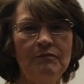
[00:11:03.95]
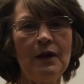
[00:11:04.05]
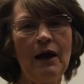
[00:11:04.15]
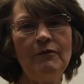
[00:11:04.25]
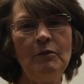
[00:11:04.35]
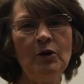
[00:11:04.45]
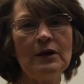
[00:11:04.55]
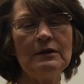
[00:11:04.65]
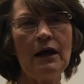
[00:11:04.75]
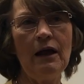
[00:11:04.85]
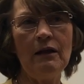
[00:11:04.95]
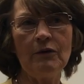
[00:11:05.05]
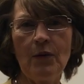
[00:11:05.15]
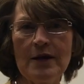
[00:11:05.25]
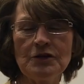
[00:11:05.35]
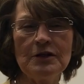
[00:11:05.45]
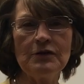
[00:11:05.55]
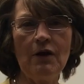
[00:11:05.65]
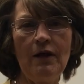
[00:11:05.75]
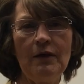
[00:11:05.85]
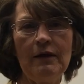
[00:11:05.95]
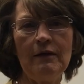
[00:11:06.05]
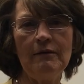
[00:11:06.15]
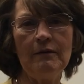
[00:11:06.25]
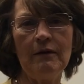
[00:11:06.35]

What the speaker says: I put questions on the